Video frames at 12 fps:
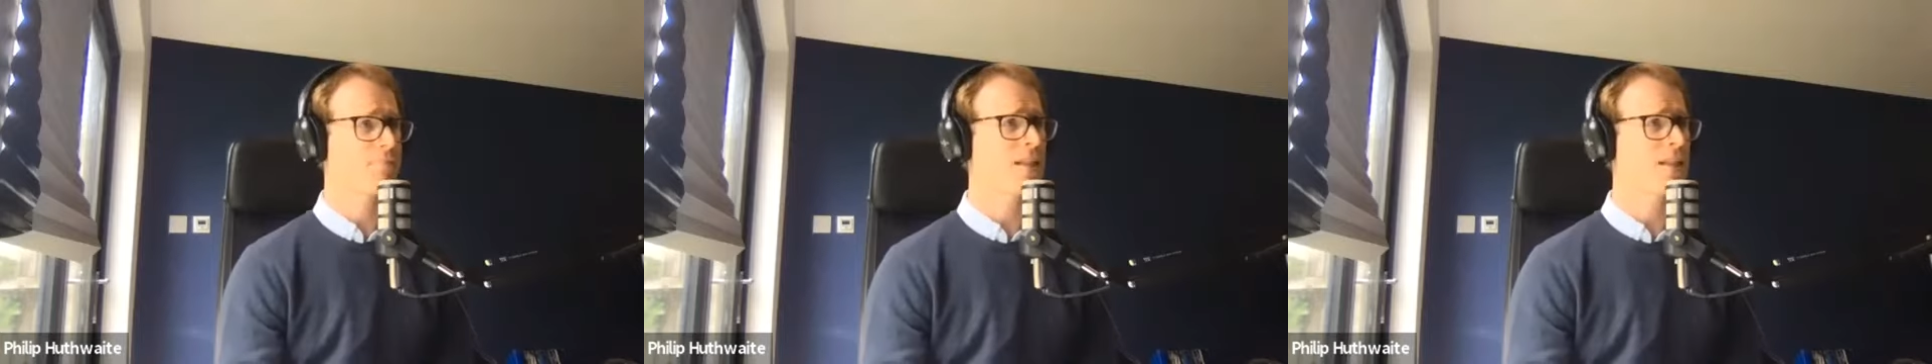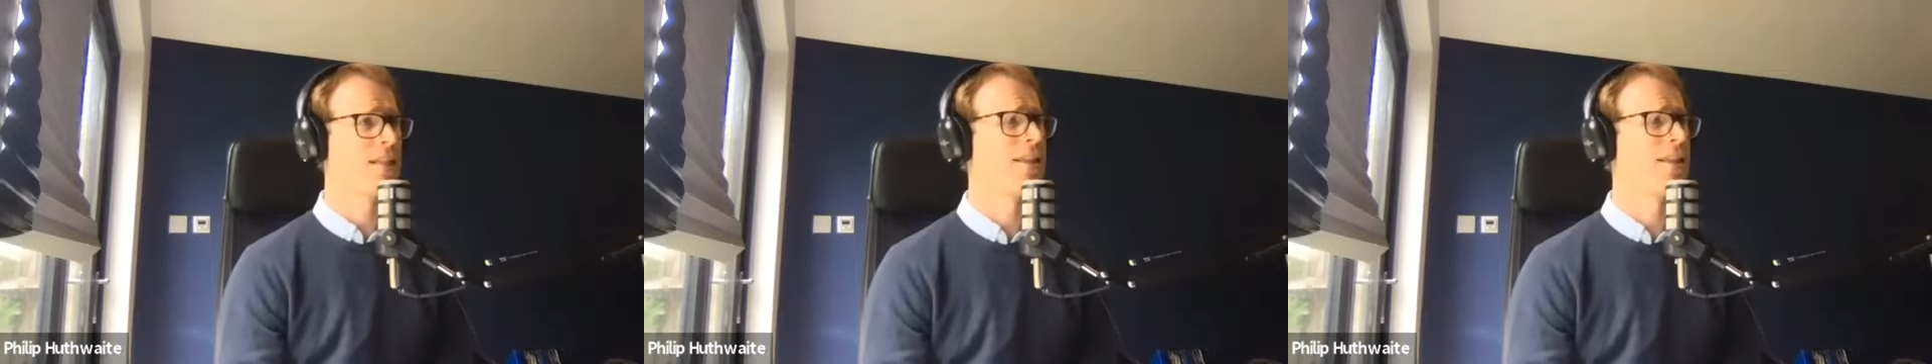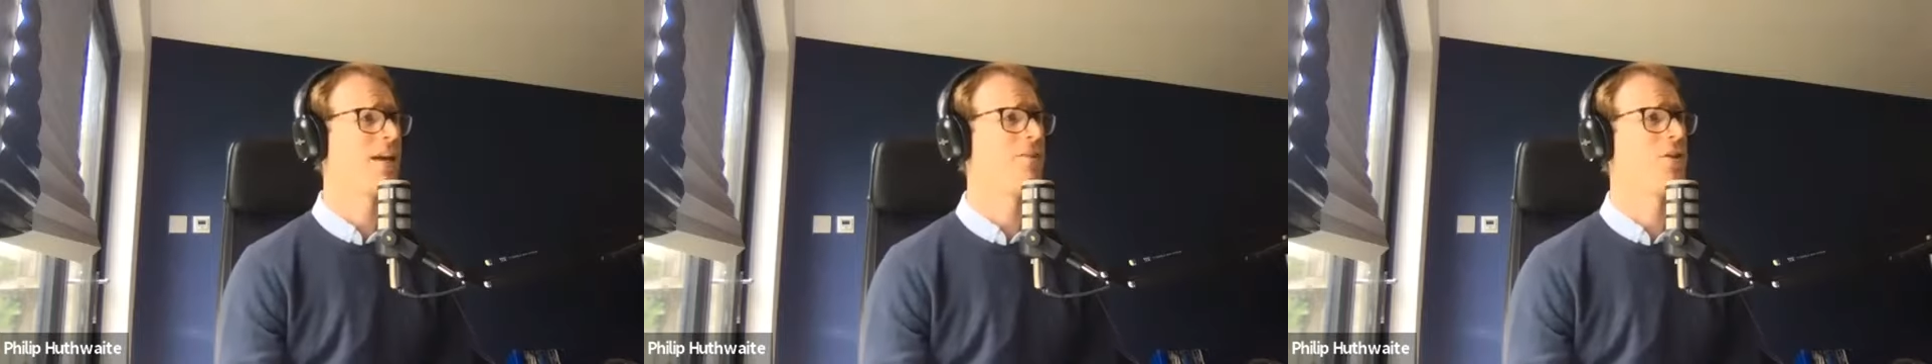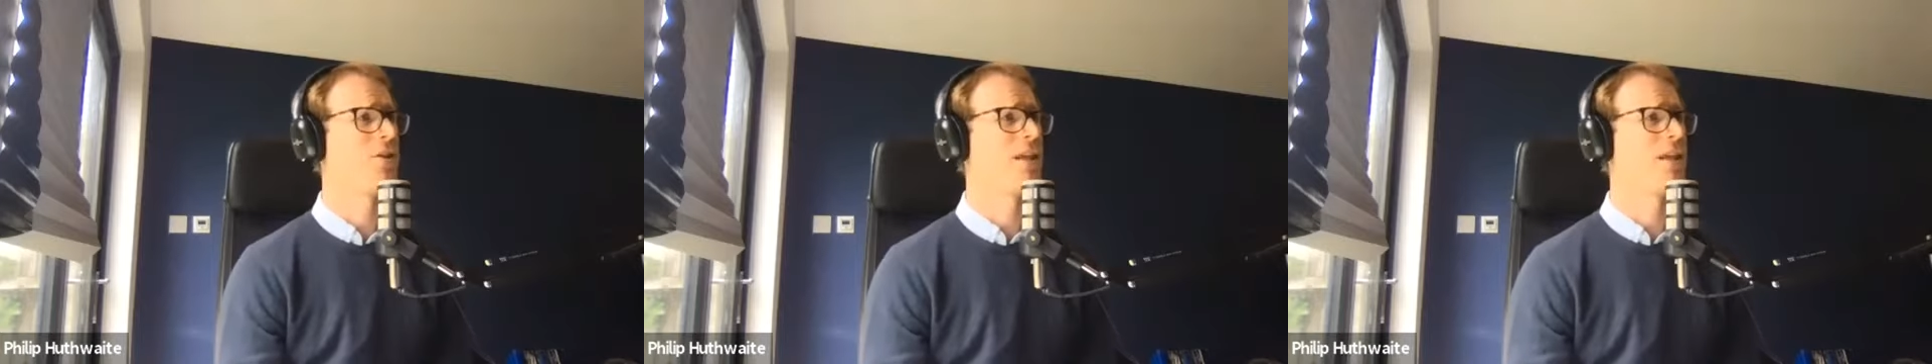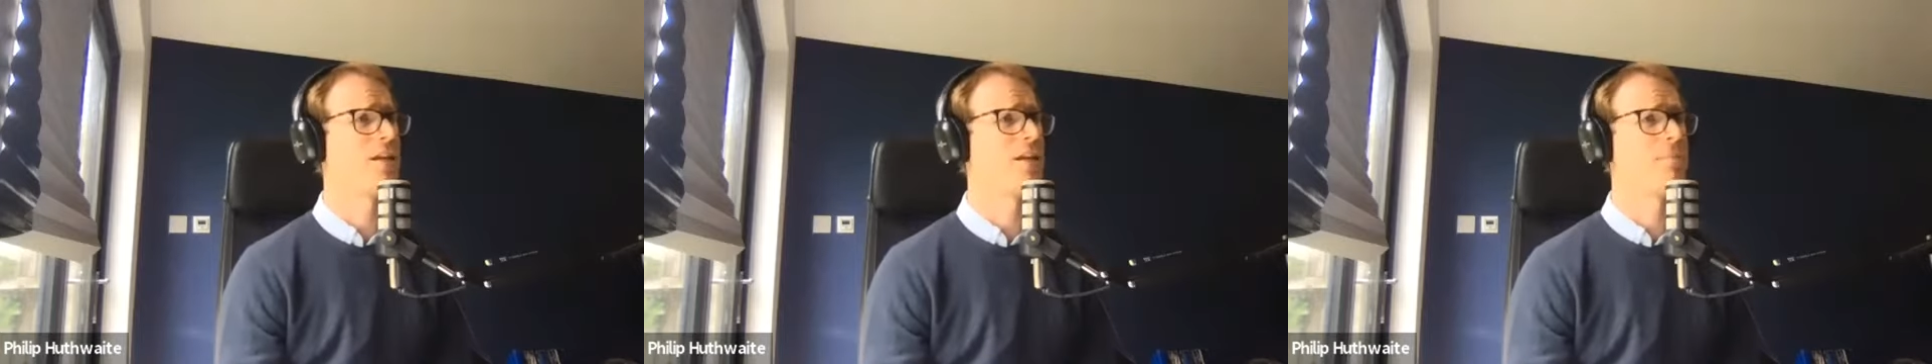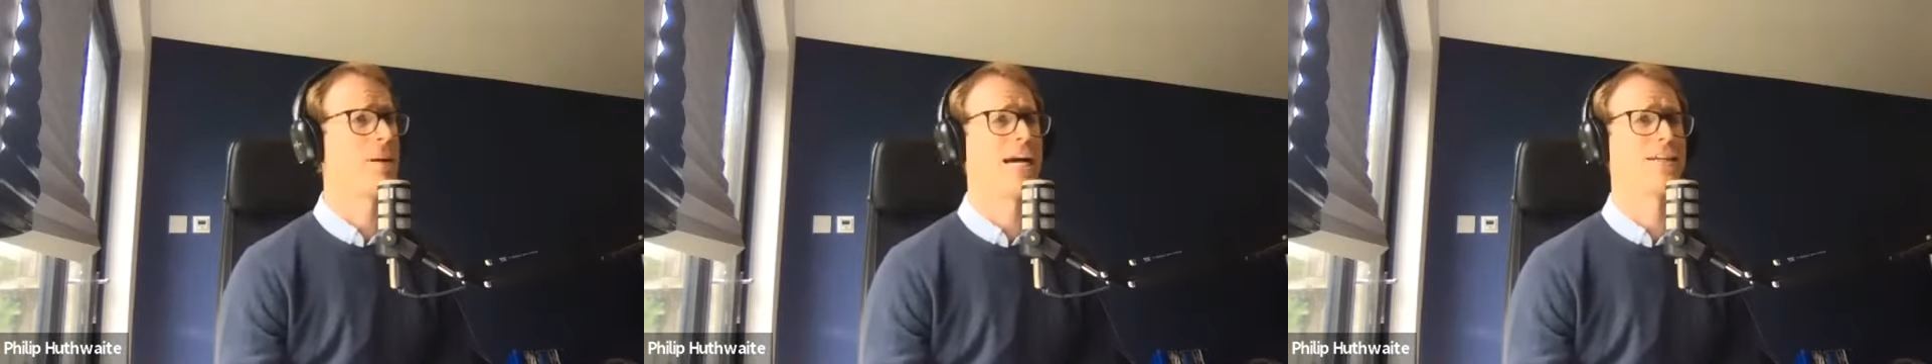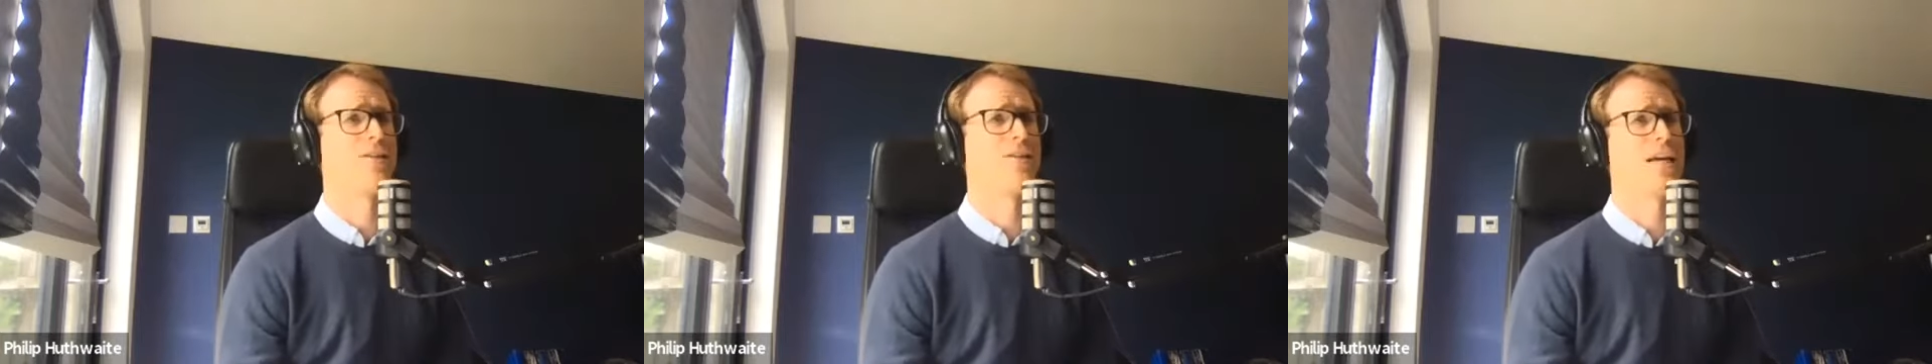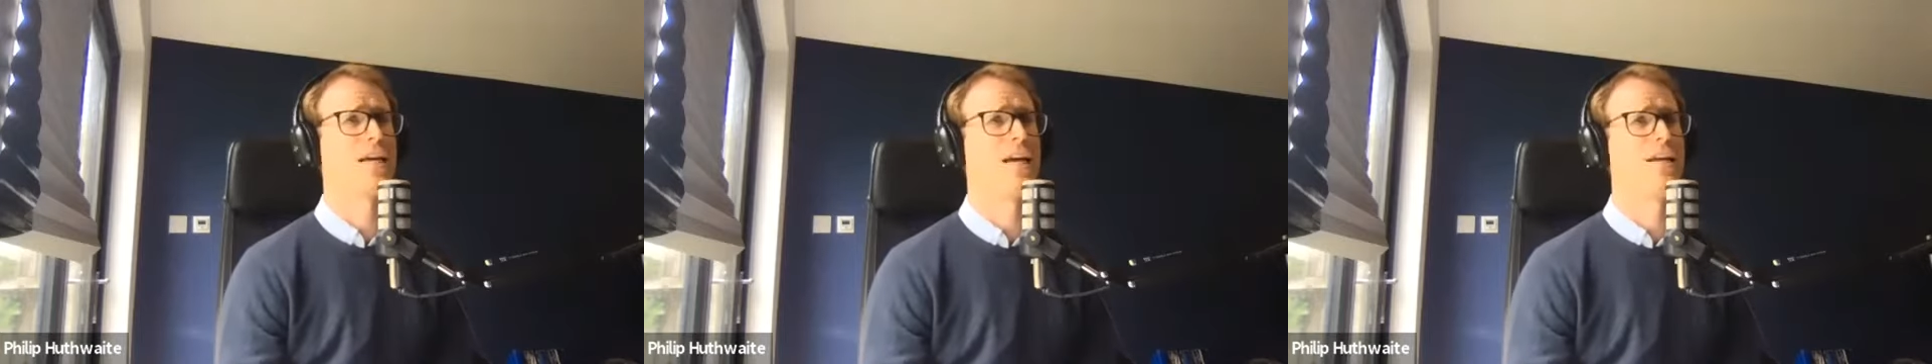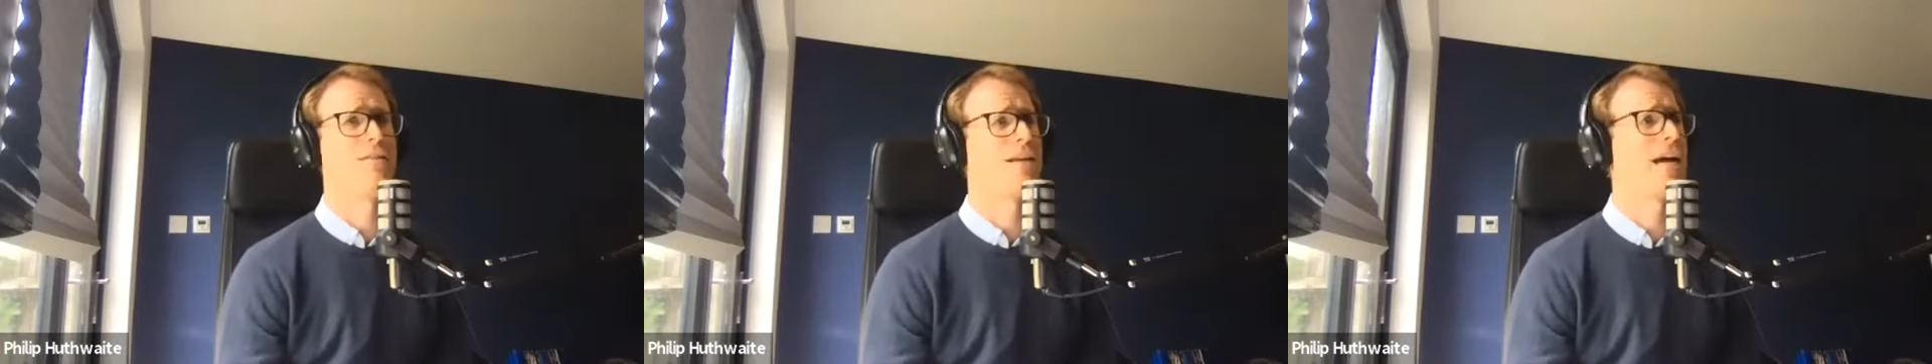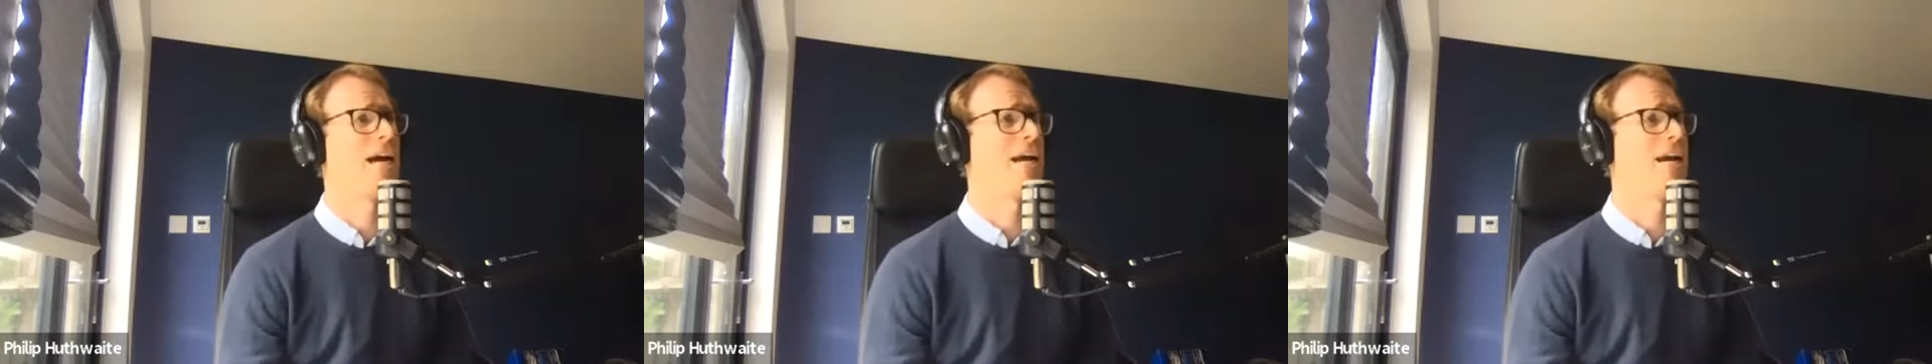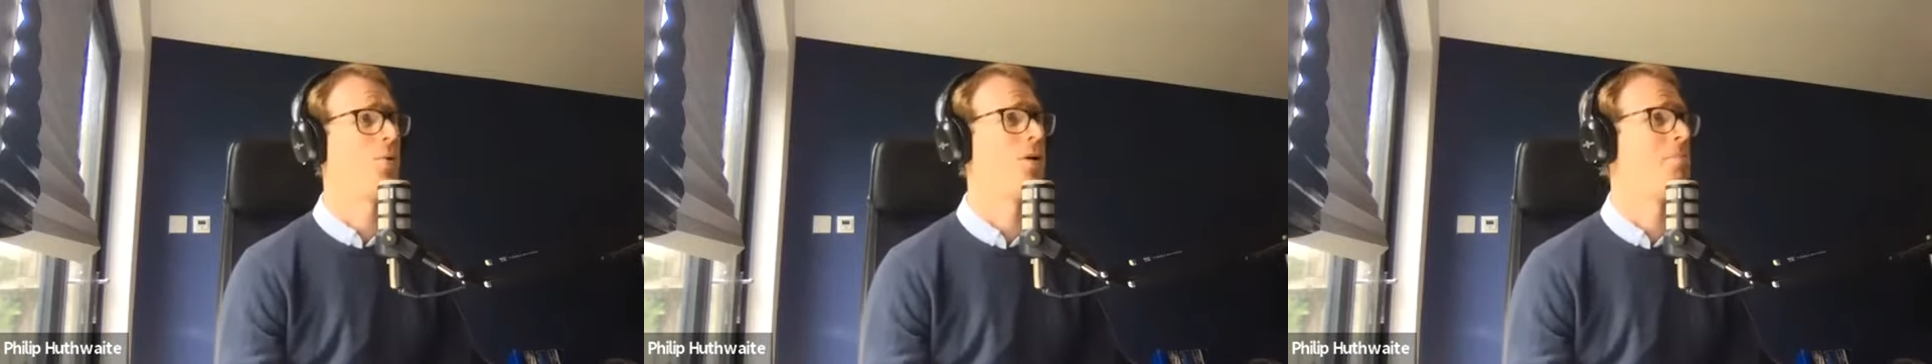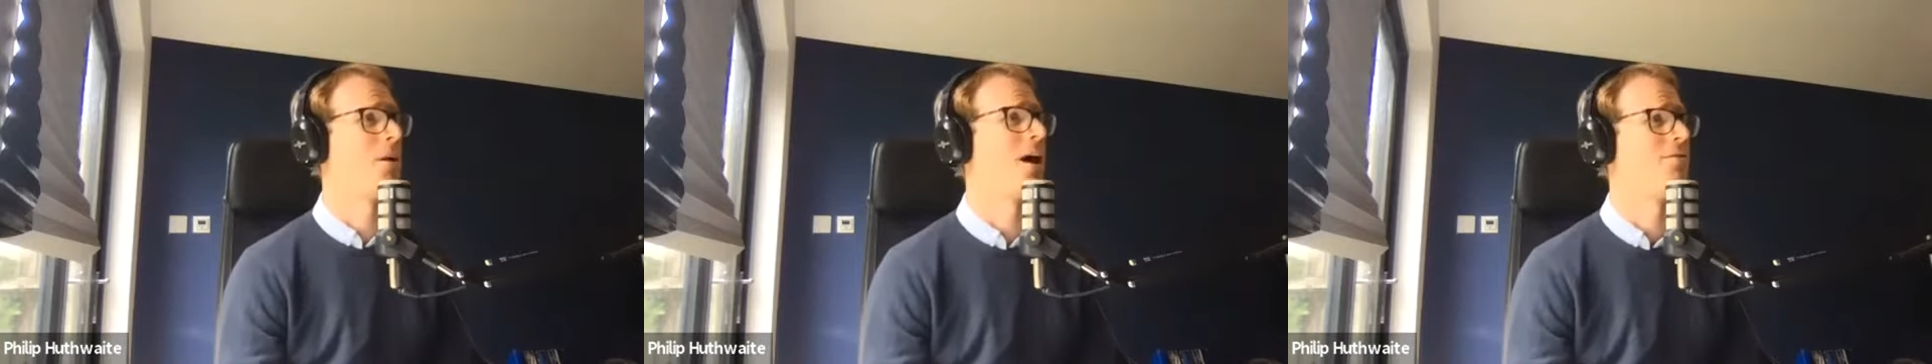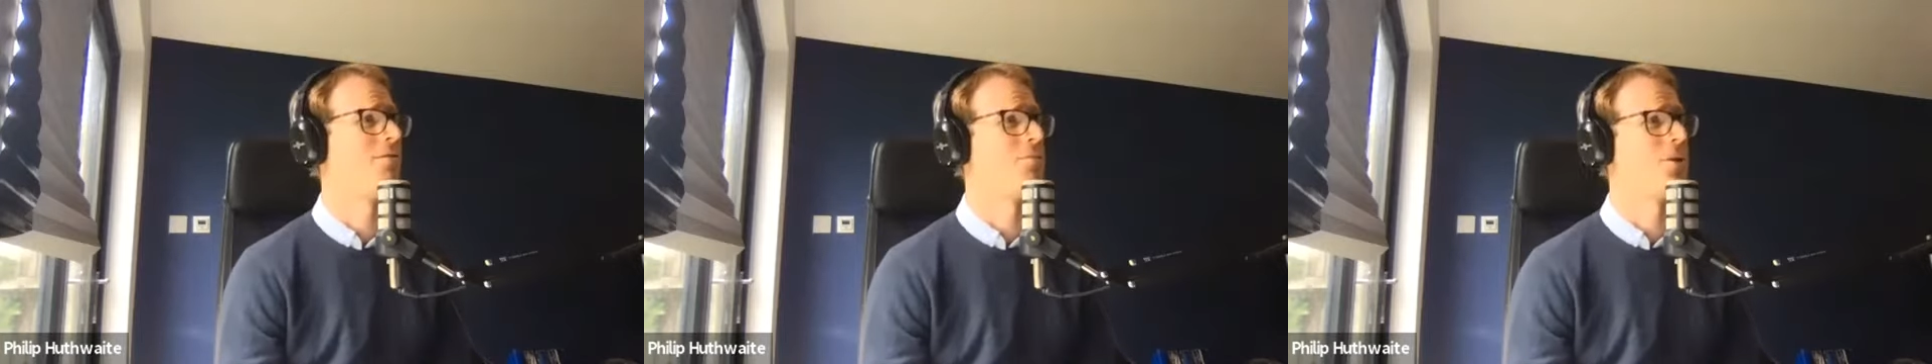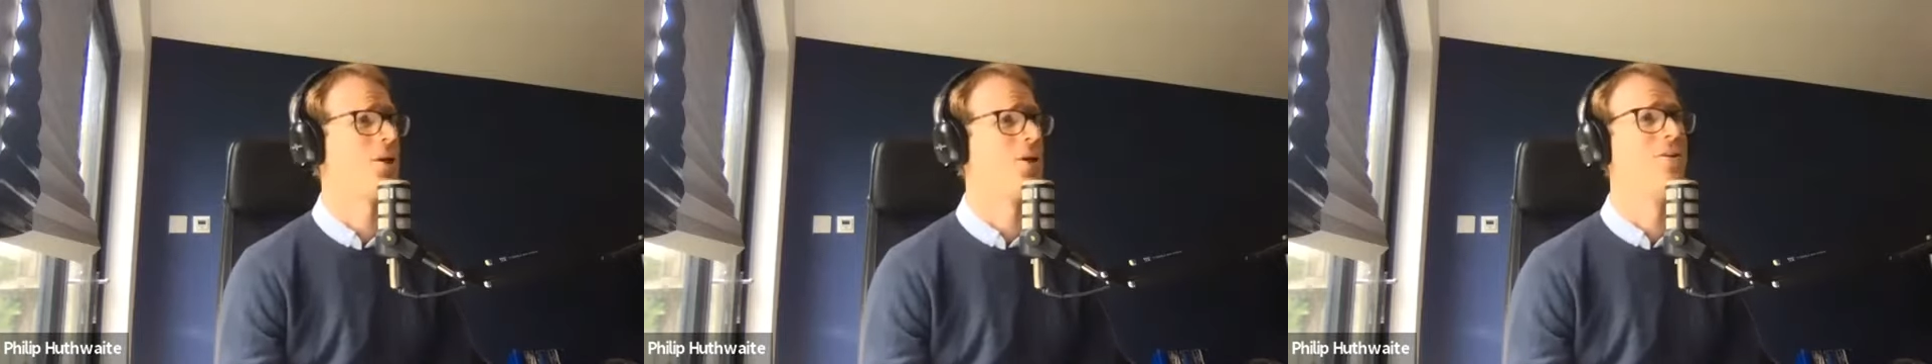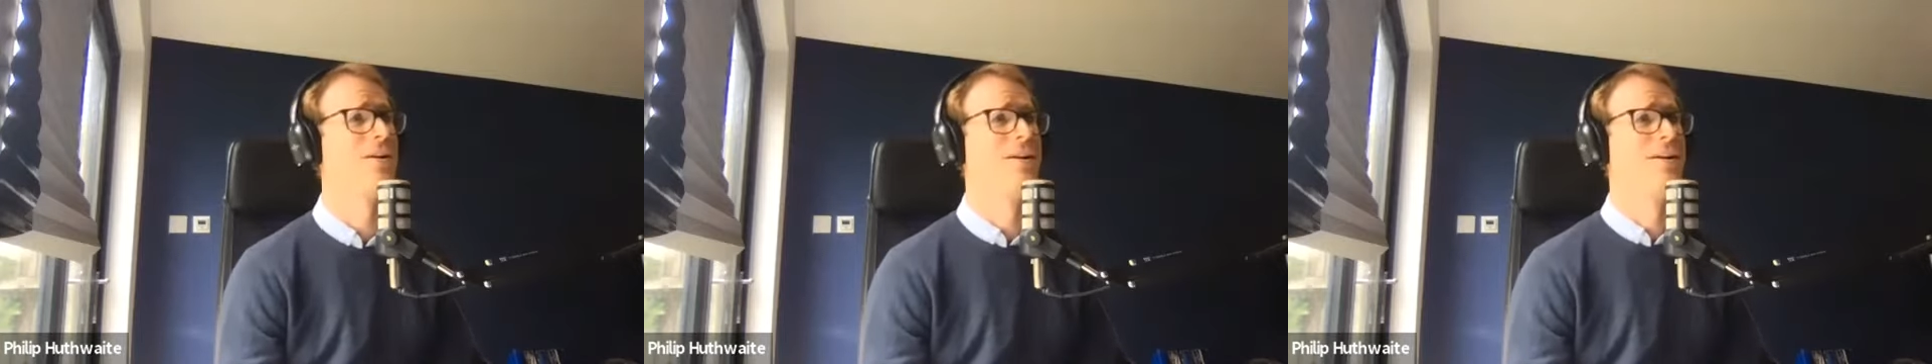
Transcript: and then they give you that feedback to say, hey, I want to buy from you.